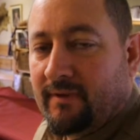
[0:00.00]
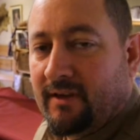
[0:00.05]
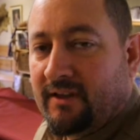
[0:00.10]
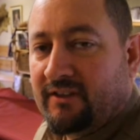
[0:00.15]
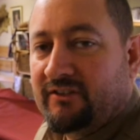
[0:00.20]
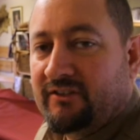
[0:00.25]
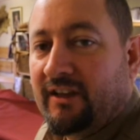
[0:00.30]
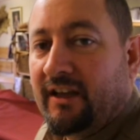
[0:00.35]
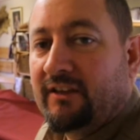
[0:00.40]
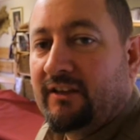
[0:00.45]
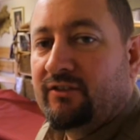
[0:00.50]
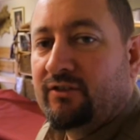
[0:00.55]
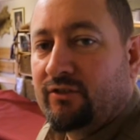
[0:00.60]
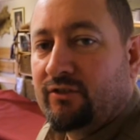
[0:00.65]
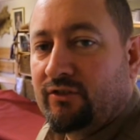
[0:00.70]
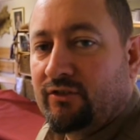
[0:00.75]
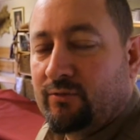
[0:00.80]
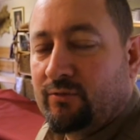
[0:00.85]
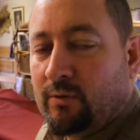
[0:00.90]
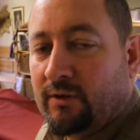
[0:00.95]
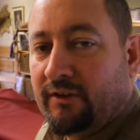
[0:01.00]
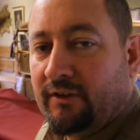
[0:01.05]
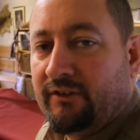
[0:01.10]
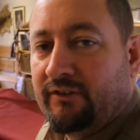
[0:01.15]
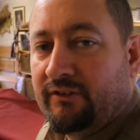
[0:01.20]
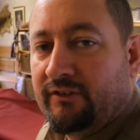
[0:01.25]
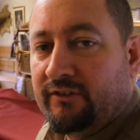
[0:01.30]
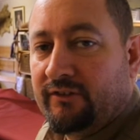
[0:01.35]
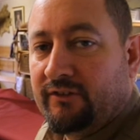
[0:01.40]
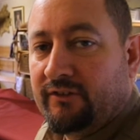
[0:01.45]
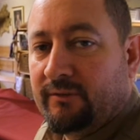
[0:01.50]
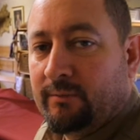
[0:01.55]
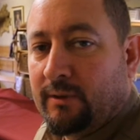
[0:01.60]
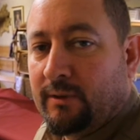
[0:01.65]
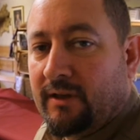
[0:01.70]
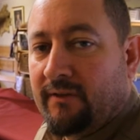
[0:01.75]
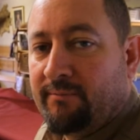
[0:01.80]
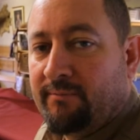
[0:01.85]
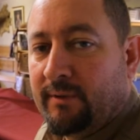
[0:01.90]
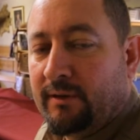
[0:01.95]
status. What
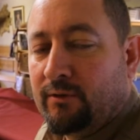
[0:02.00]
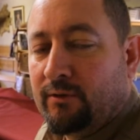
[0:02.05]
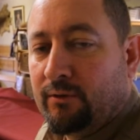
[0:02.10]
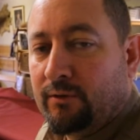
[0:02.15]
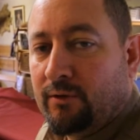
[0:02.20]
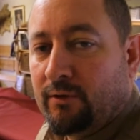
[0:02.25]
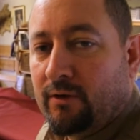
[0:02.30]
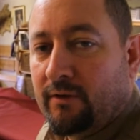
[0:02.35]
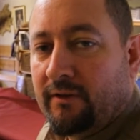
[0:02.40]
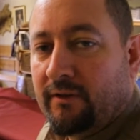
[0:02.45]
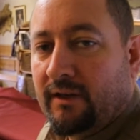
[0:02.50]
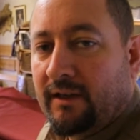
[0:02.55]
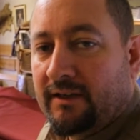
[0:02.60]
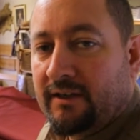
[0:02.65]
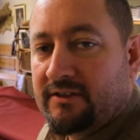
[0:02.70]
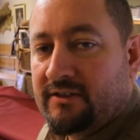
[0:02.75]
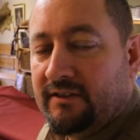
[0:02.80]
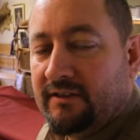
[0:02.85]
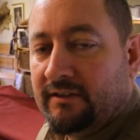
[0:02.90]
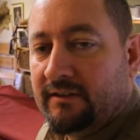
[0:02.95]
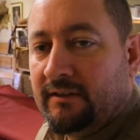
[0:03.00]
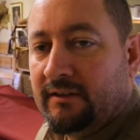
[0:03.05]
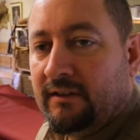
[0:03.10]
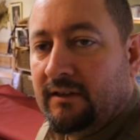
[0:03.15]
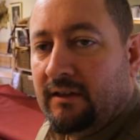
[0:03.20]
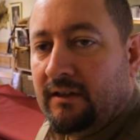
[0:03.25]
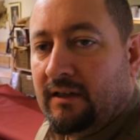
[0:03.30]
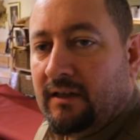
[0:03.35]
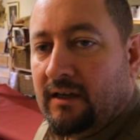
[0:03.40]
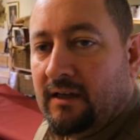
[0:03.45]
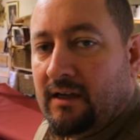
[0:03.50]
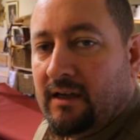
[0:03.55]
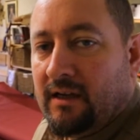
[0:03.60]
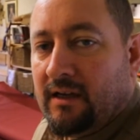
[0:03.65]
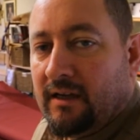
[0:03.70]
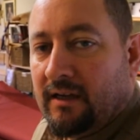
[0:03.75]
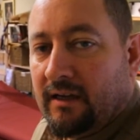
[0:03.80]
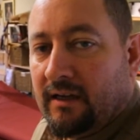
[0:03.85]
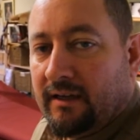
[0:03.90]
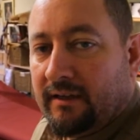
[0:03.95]
have been going on the last year,
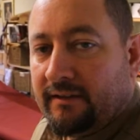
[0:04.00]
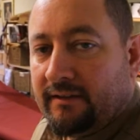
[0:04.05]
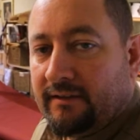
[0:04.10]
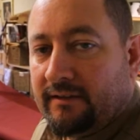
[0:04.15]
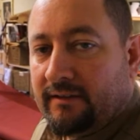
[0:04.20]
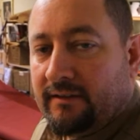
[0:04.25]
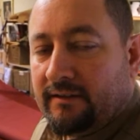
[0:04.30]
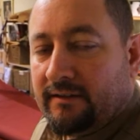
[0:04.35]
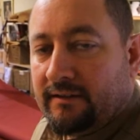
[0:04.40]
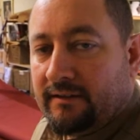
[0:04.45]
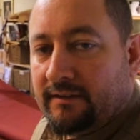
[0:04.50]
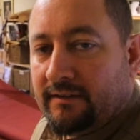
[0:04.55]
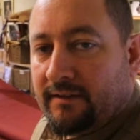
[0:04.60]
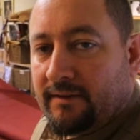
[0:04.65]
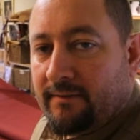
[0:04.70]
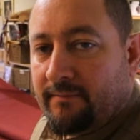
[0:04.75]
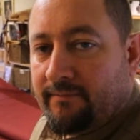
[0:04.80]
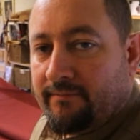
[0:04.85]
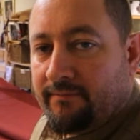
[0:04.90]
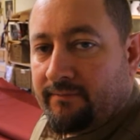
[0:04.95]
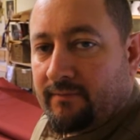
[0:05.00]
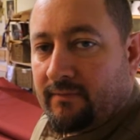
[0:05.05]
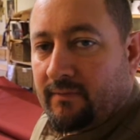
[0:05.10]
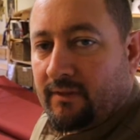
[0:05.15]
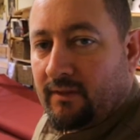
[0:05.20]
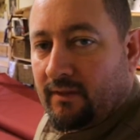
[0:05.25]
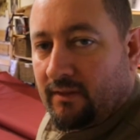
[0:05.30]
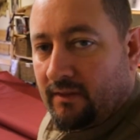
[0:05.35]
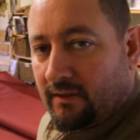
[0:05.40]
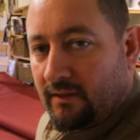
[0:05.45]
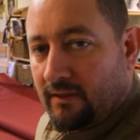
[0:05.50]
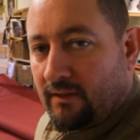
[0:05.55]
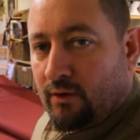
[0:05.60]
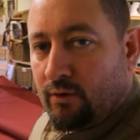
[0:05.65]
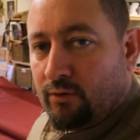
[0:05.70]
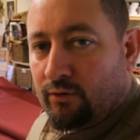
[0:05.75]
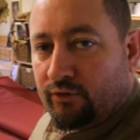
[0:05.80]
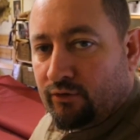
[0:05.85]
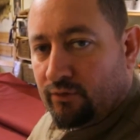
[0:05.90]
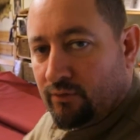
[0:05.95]
and
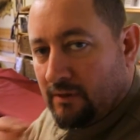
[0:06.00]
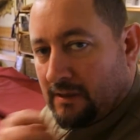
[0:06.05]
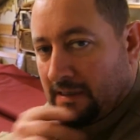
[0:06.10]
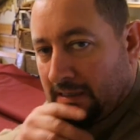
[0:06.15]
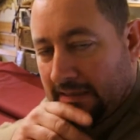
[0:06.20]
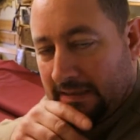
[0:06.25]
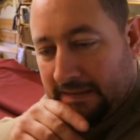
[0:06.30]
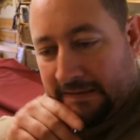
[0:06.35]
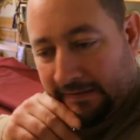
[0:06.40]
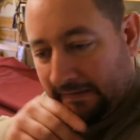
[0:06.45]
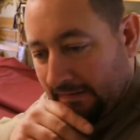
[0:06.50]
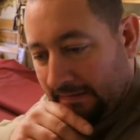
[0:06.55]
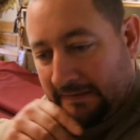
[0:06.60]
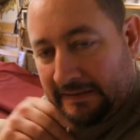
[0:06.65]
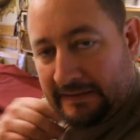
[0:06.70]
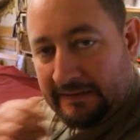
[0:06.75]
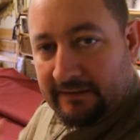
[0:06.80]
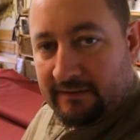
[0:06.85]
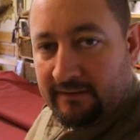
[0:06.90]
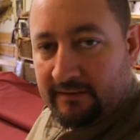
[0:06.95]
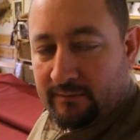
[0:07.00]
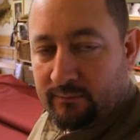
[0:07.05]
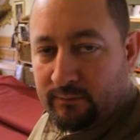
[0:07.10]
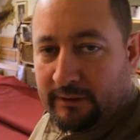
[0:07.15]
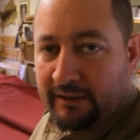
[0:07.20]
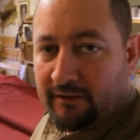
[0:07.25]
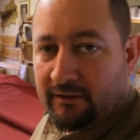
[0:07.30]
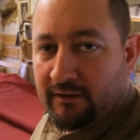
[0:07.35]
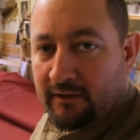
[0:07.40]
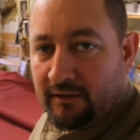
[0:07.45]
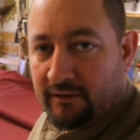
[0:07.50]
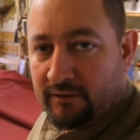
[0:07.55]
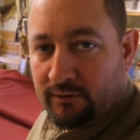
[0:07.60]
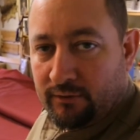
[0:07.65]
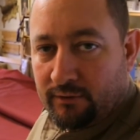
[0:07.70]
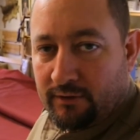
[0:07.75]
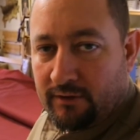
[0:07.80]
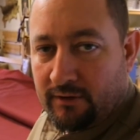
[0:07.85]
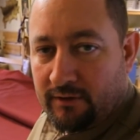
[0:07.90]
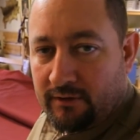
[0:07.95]
those who are regular
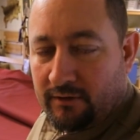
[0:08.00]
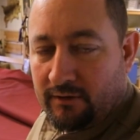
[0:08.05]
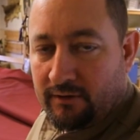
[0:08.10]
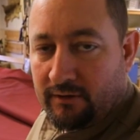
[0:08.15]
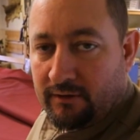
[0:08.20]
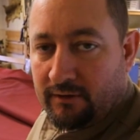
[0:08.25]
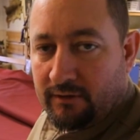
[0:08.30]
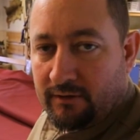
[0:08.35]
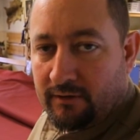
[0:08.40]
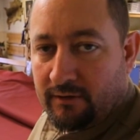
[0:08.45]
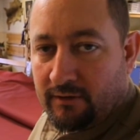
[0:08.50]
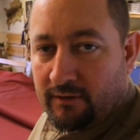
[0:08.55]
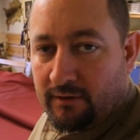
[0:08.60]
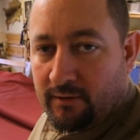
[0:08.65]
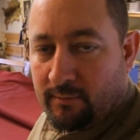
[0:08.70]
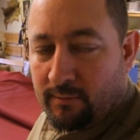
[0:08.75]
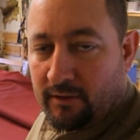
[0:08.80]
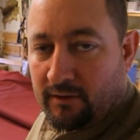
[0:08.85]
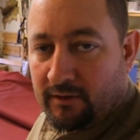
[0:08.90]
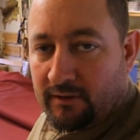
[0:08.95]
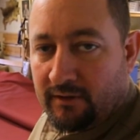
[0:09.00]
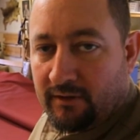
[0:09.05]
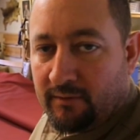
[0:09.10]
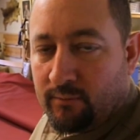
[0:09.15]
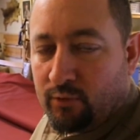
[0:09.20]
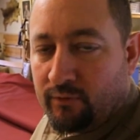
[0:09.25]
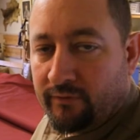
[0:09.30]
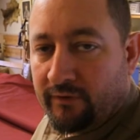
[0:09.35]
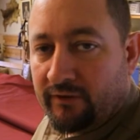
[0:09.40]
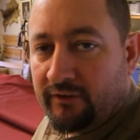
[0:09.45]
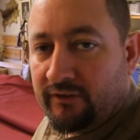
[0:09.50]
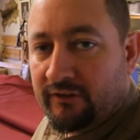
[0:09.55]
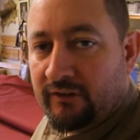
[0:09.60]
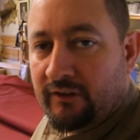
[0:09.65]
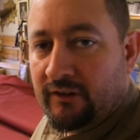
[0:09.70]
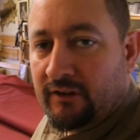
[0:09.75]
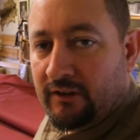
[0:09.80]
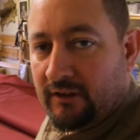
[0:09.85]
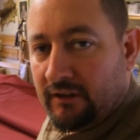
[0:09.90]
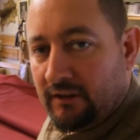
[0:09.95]
looking on the blog and the movies
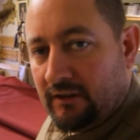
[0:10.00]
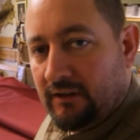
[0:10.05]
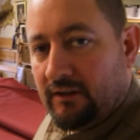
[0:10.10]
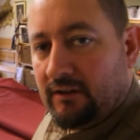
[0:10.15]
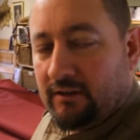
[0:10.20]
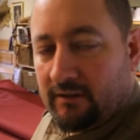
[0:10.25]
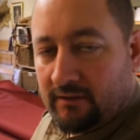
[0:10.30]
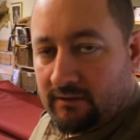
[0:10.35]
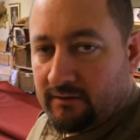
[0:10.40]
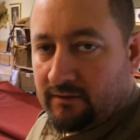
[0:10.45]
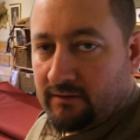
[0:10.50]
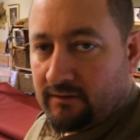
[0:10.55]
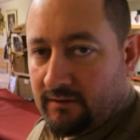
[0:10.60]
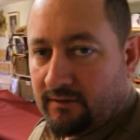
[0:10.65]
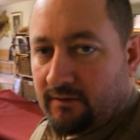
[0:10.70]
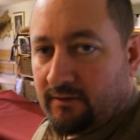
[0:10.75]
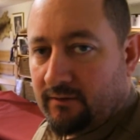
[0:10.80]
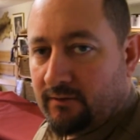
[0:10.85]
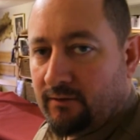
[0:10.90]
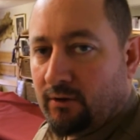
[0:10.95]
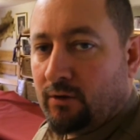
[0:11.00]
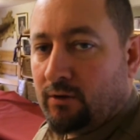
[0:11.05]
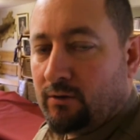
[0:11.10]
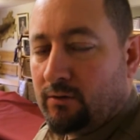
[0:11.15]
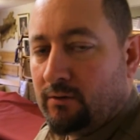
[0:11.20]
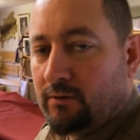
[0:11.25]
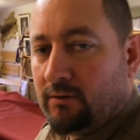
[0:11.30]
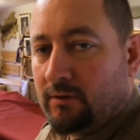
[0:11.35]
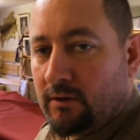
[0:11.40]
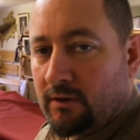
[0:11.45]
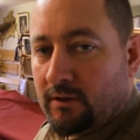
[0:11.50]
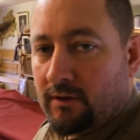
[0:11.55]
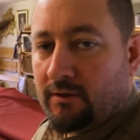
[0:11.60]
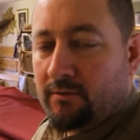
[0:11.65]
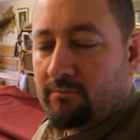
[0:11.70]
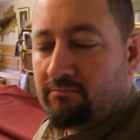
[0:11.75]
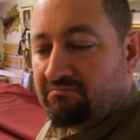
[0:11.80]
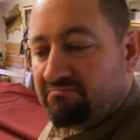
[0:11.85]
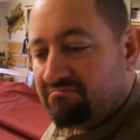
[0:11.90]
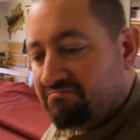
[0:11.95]

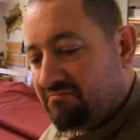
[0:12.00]
know